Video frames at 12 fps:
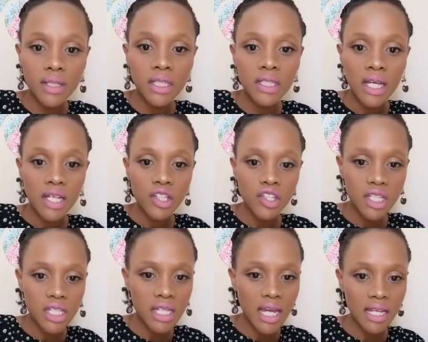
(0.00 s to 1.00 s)
please
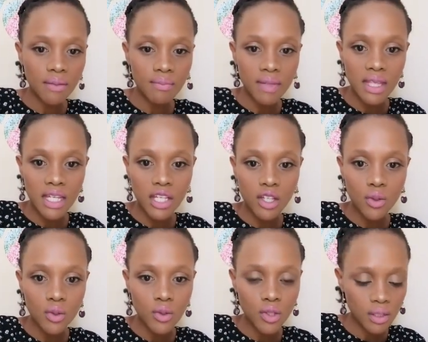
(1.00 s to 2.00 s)
just add me. Thank
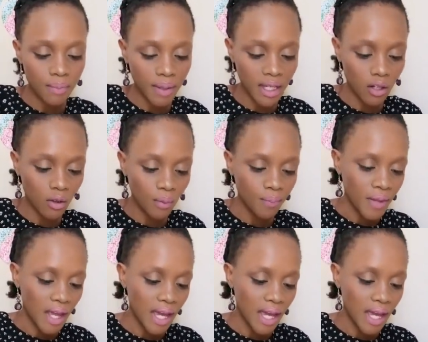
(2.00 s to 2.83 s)
you, Sipegelo.